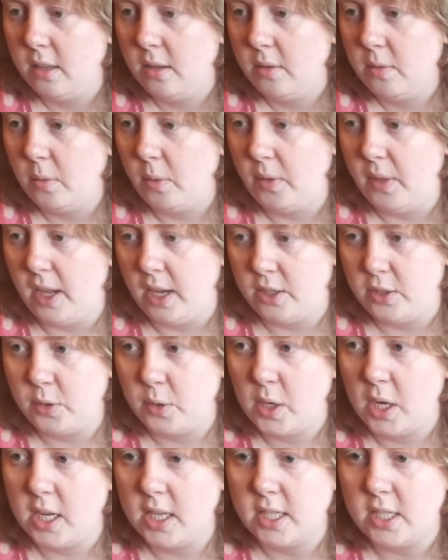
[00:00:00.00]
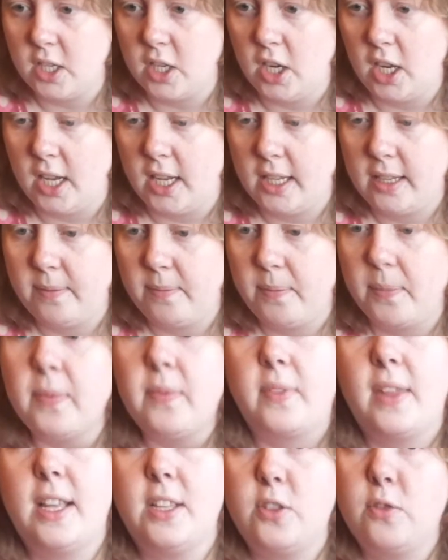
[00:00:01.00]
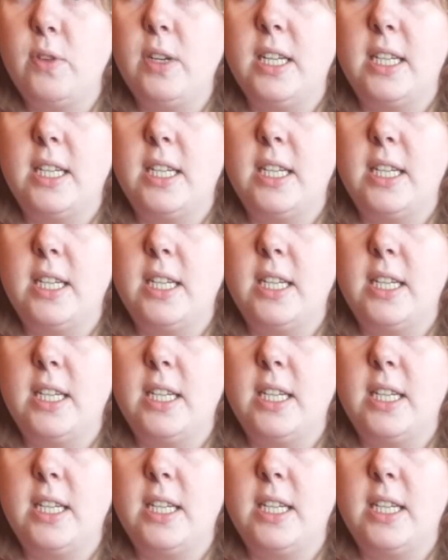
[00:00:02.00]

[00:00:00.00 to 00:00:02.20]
what the actual cards look like. That's really